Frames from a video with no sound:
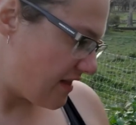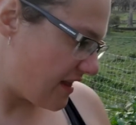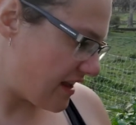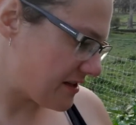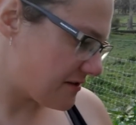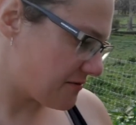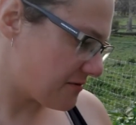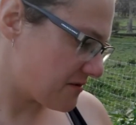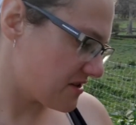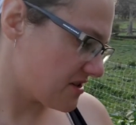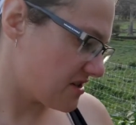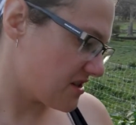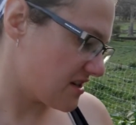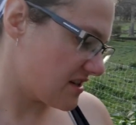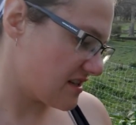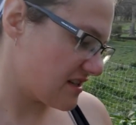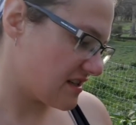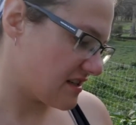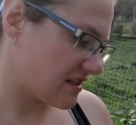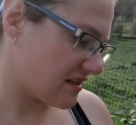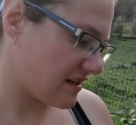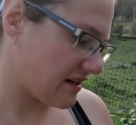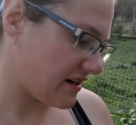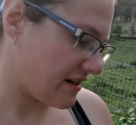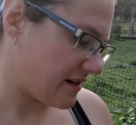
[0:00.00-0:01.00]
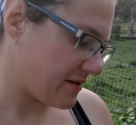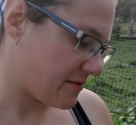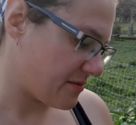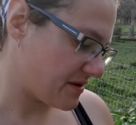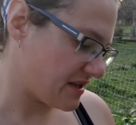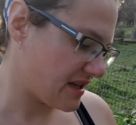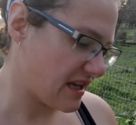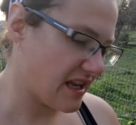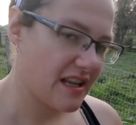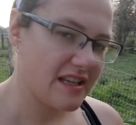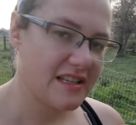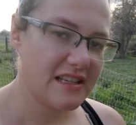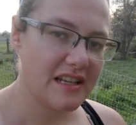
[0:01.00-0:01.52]
this was just
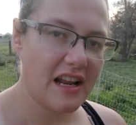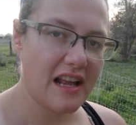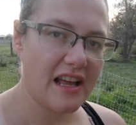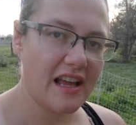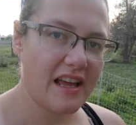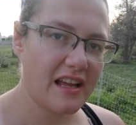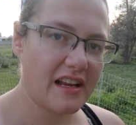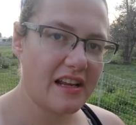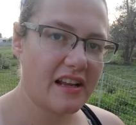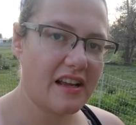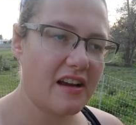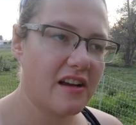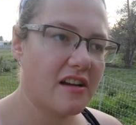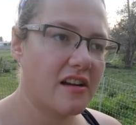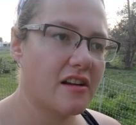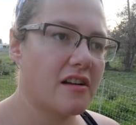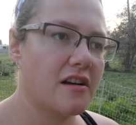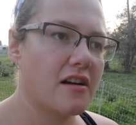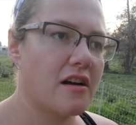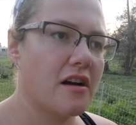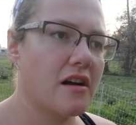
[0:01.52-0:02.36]
potatoes that I had cut